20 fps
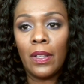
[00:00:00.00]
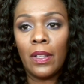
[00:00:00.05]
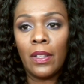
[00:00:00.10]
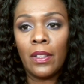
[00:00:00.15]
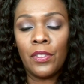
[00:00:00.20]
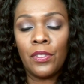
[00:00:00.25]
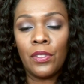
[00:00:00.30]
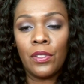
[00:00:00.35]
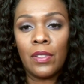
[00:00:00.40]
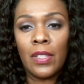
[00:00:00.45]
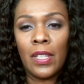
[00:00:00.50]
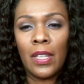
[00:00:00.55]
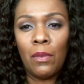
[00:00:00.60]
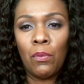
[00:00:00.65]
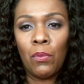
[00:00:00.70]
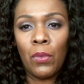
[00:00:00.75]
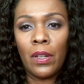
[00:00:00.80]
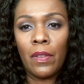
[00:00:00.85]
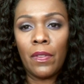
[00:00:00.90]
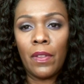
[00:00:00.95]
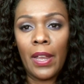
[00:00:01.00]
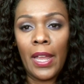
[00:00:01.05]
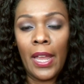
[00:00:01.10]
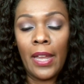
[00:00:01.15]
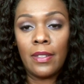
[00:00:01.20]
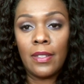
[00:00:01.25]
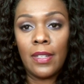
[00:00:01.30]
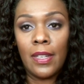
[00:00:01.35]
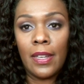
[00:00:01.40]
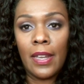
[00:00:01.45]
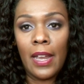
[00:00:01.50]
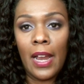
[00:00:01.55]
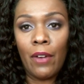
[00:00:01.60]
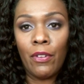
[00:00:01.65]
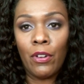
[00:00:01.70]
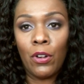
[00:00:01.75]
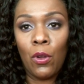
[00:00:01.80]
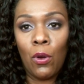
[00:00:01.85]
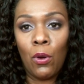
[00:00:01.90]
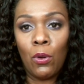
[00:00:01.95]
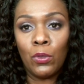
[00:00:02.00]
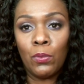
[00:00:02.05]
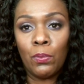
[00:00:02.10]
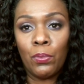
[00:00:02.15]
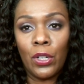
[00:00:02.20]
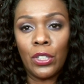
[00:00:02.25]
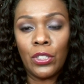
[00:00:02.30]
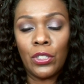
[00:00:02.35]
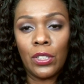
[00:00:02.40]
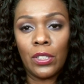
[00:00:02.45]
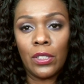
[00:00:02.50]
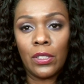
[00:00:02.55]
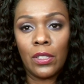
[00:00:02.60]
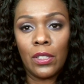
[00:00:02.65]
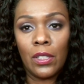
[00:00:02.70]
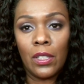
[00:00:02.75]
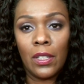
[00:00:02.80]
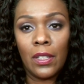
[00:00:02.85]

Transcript: This is one of their 18-karat gold brushes.